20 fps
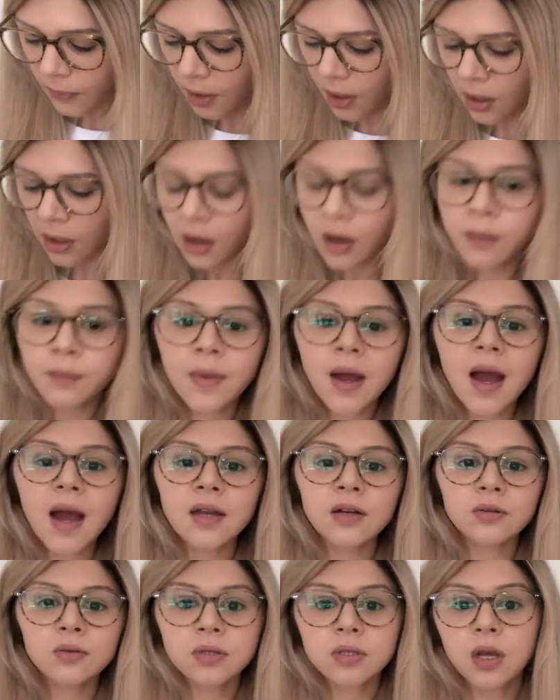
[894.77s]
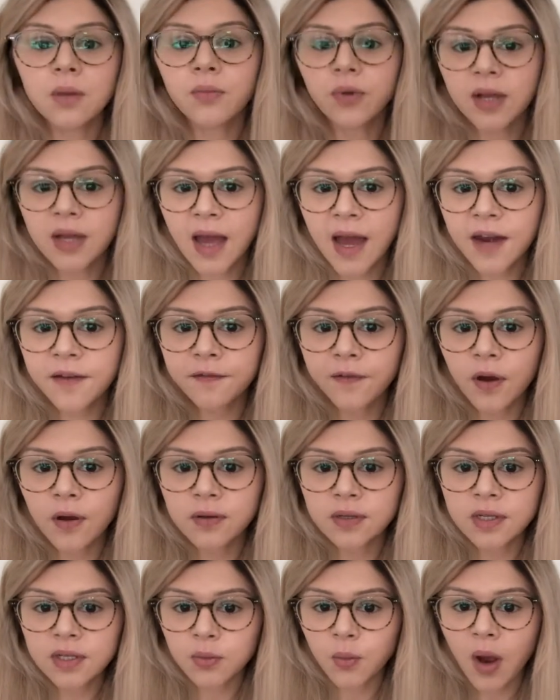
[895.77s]
and also bring
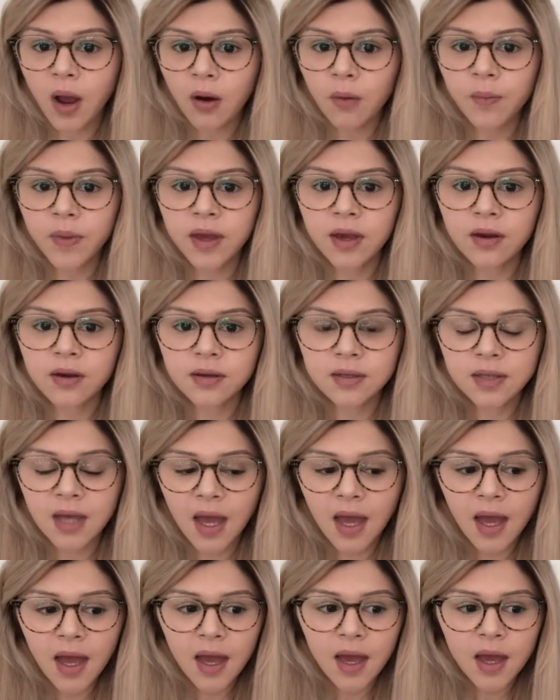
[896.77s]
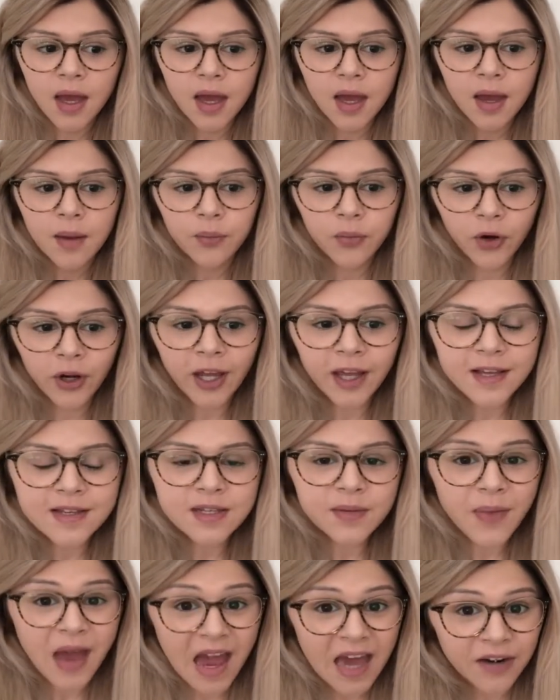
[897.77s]
headphones as well, because bringing
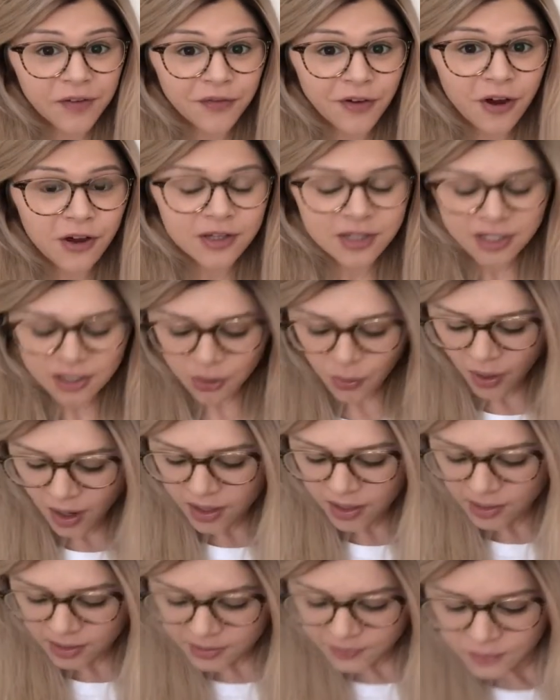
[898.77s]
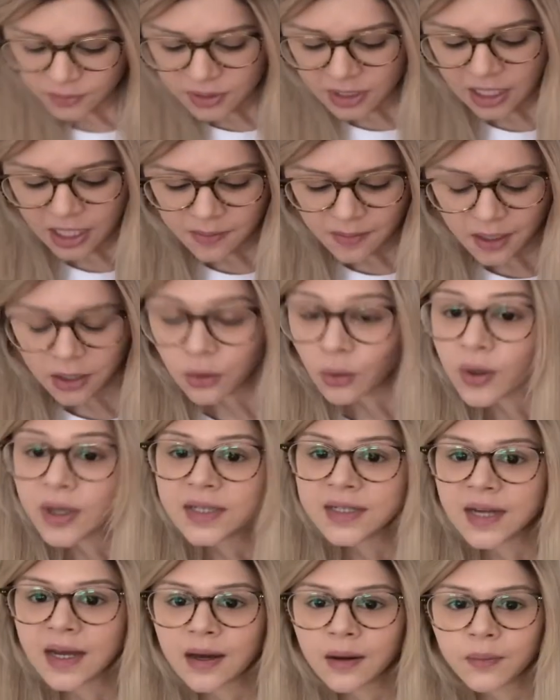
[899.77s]
some headphones is quite useful to keep that noise
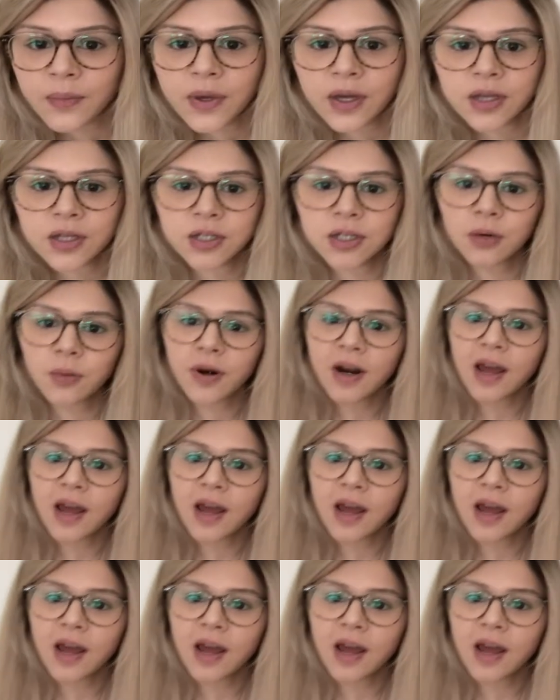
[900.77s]
down, because you don't want